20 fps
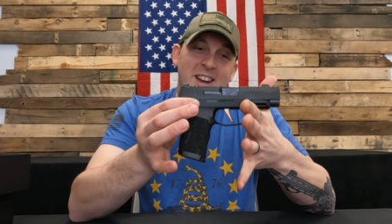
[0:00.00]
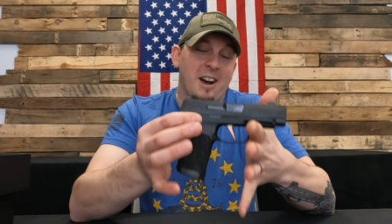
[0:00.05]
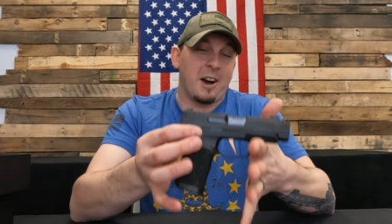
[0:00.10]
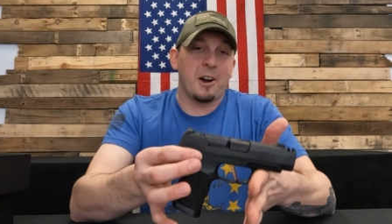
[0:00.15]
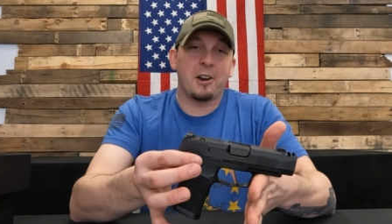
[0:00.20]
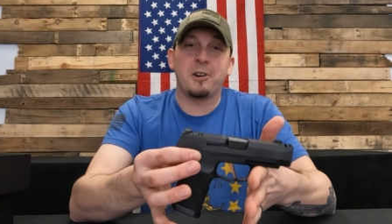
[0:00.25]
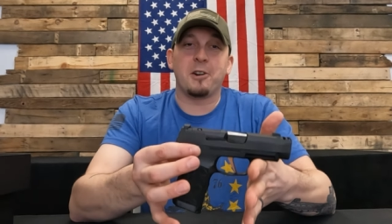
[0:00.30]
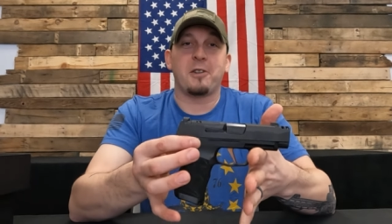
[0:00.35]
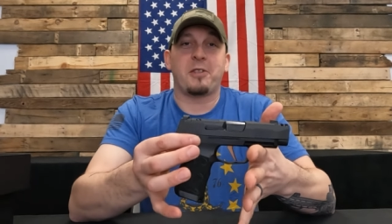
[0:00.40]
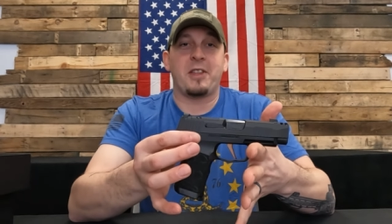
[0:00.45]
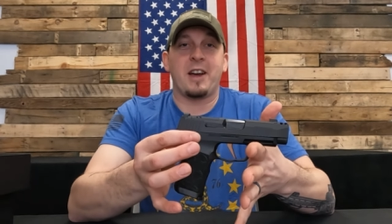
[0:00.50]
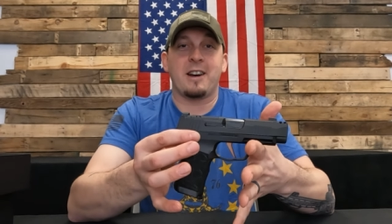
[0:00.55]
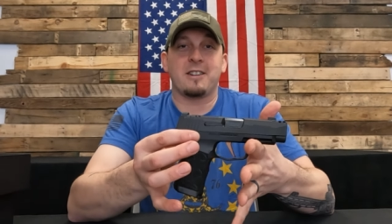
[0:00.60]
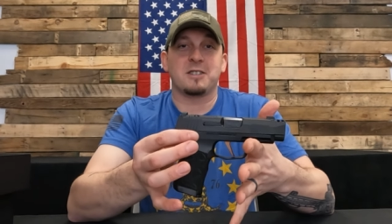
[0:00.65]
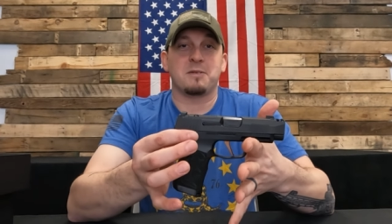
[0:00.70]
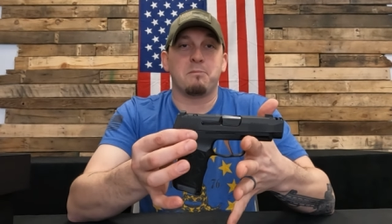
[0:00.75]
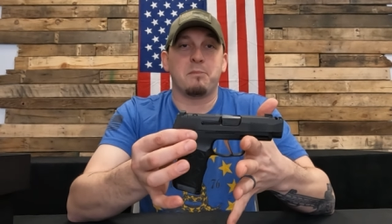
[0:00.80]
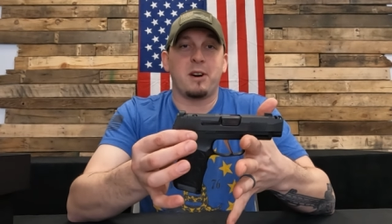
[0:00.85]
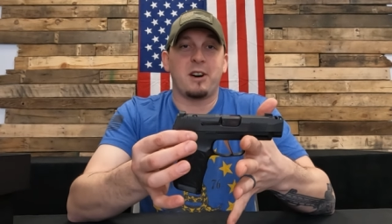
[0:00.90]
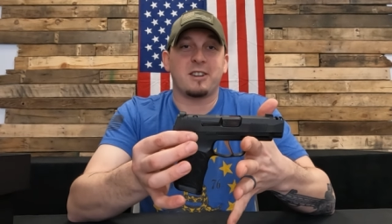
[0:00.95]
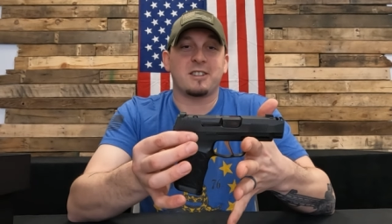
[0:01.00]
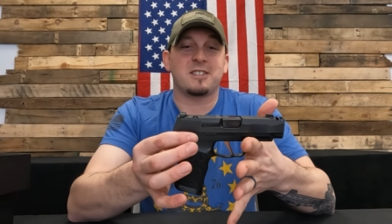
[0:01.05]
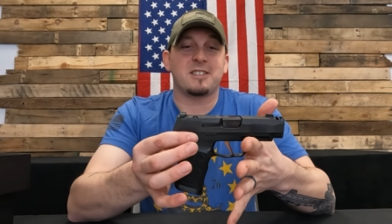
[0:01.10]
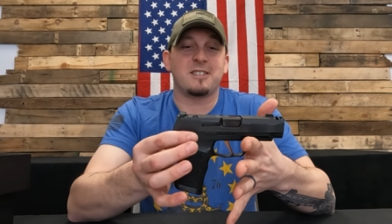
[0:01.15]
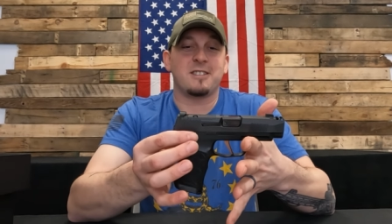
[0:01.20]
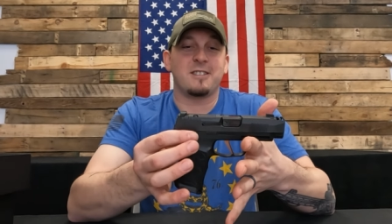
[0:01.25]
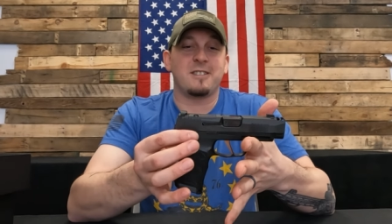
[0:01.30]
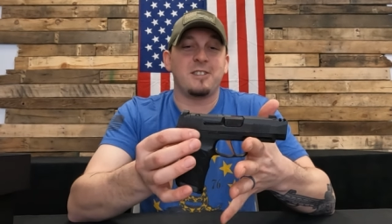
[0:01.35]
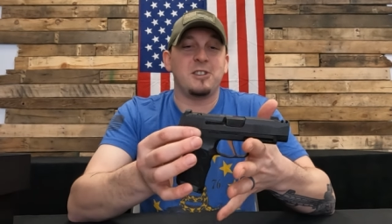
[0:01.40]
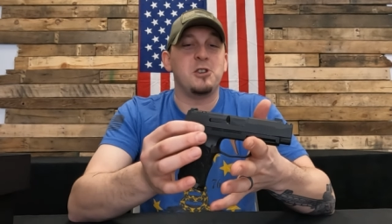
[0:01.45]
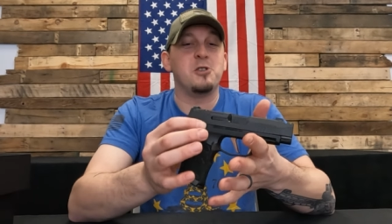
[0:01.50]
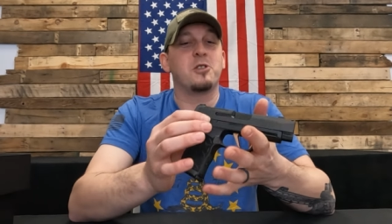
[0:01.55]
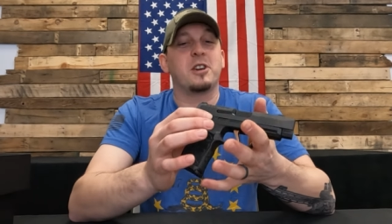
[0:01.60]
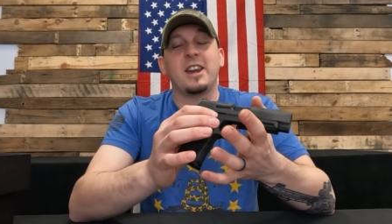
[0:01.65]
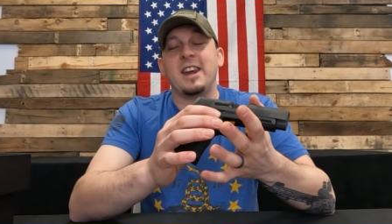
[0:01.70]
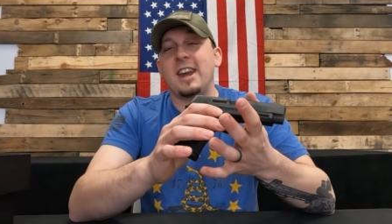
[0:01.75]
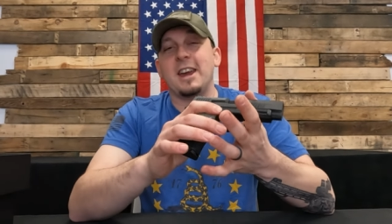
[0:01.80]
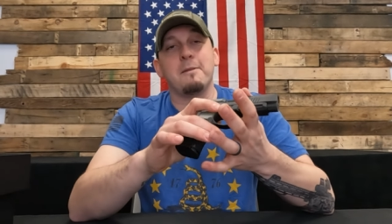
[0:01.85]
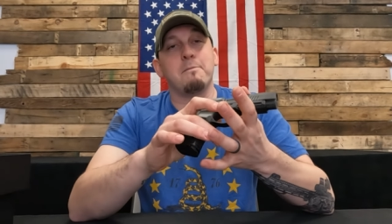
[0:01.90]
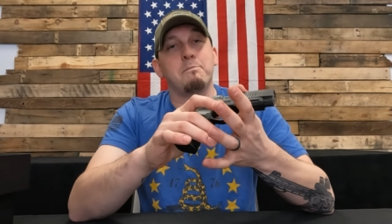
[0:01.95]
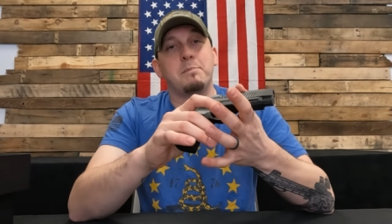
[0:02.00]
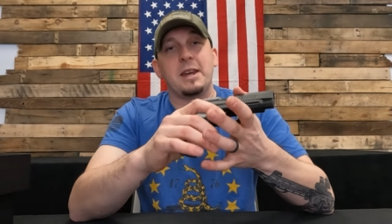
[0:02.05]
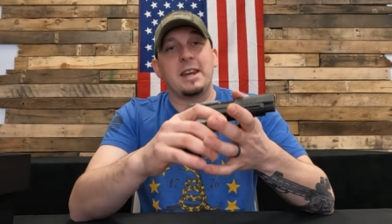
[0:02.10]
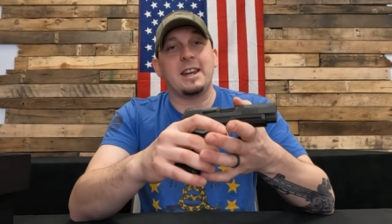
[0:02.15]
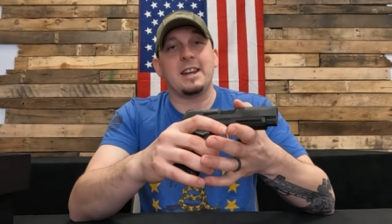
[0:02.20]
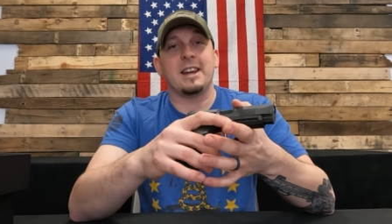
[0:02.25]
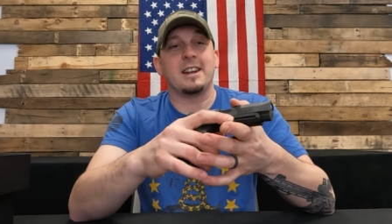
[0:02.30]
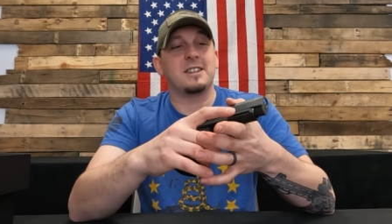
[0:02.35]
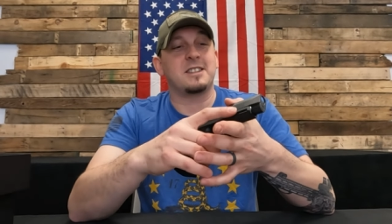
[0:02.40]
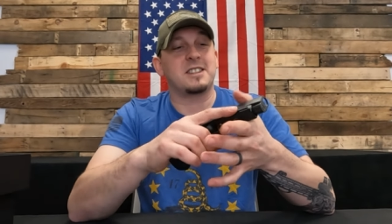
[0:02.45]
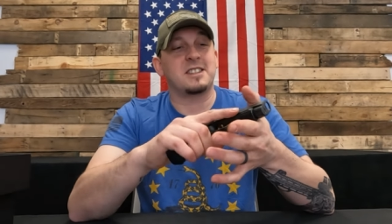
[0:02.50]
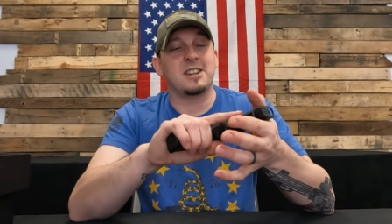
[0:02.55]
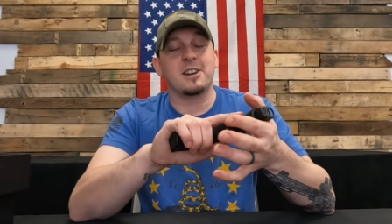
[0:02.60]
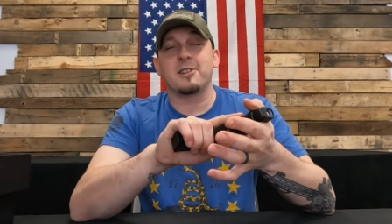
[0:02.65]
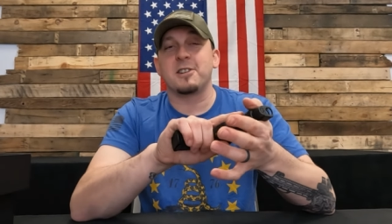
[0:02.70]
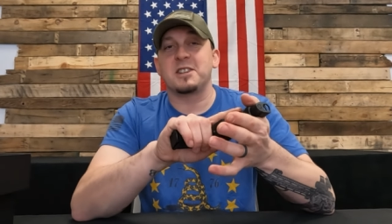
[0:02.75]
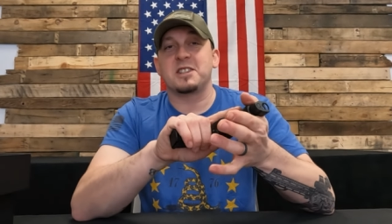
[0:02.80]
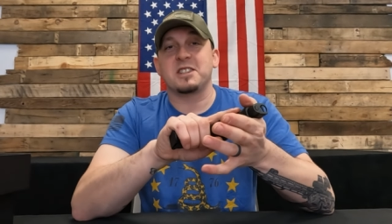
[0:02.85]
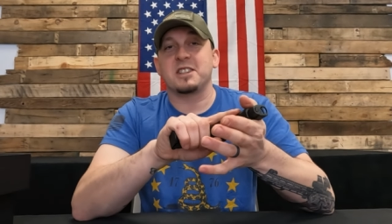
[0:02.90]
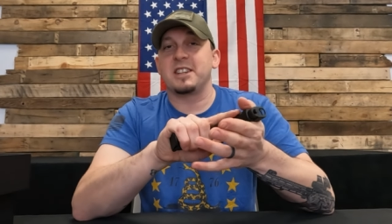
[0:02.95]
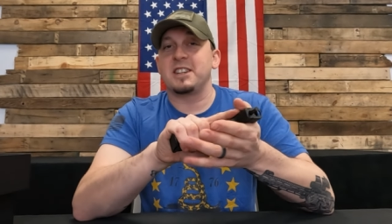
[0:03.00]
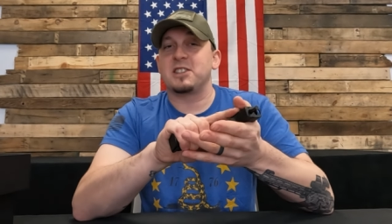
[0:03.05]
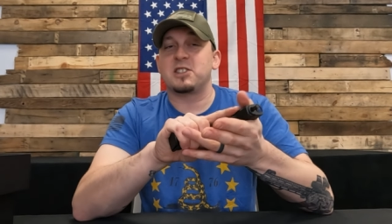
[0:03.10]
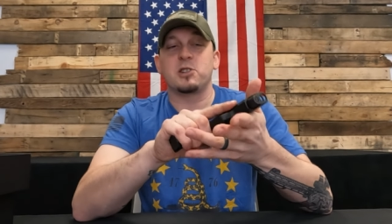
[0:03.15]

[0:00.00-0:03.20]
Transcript: under a thousand bucks. You can't beat it, seriously.